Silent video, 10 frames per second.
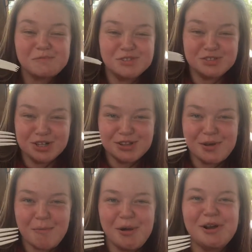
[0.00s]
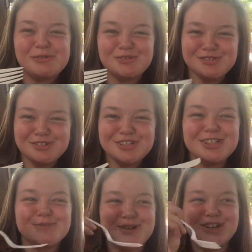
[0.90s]
for nothing but
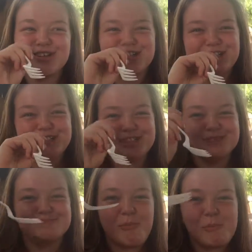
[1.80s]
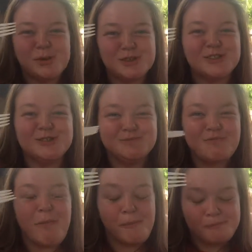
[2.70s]
cheese, bacon, and a um, burger.
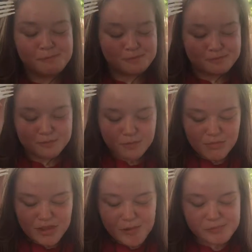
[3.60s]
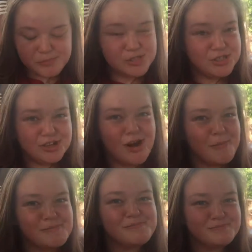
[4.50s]
Pretty good.
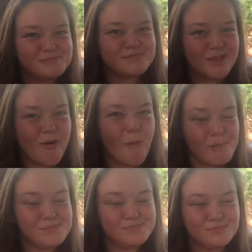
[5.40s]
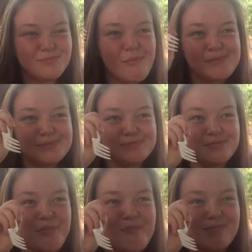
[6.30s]
Oh my god,
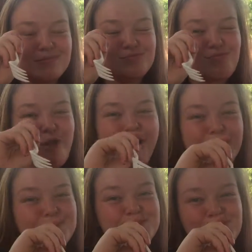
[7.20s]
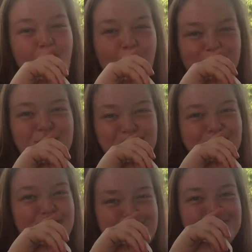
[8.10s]
she said no, he right. me, but really
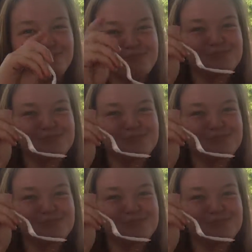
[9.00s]
good. I